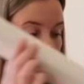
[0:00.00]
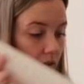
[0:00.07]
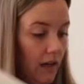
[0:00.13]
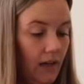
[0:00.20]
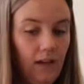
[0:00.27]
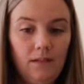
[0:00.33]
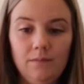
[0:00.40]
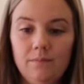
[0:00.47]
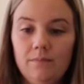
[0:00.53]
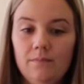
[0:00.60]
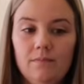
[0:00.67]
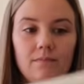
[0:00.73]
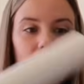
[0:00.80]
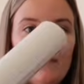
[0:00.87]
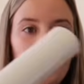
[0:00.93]
Okay.
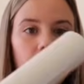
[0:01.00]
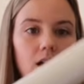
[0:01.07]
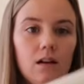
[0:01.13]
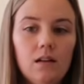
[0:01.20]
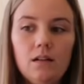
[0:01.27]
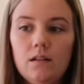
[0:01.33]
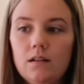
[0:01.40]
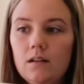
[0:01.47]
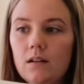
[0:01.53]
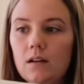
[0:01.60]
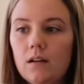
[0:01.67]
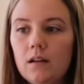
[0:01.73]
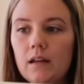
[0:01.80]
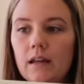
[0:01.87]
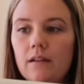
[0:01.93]

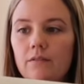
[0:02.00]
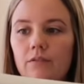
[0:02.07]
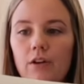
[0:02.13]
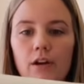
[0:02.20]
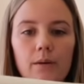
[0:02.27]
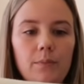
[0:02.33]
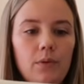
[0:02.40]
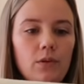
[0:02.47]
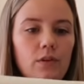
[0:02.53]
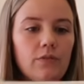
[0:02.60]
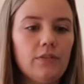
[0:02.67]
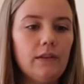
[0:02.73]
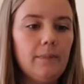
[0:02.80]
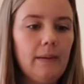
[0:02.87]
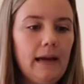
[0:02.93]
And very
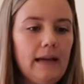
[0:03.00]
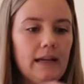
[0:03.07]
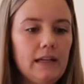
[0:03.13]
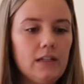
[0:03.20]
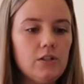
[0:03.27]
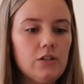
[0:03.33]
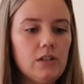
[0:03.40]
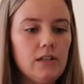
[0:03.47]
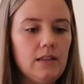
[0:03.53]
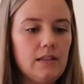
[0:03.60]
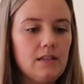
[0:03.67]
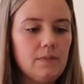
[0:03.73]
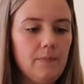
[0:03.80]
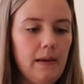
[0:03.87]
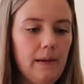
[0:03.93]
beautifully packaged in
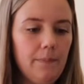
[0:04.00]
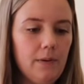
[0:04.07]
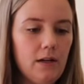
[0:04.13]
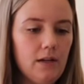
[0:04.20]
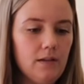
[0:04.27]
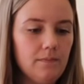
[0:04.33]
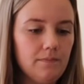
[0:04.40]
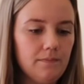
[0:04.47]
this paper.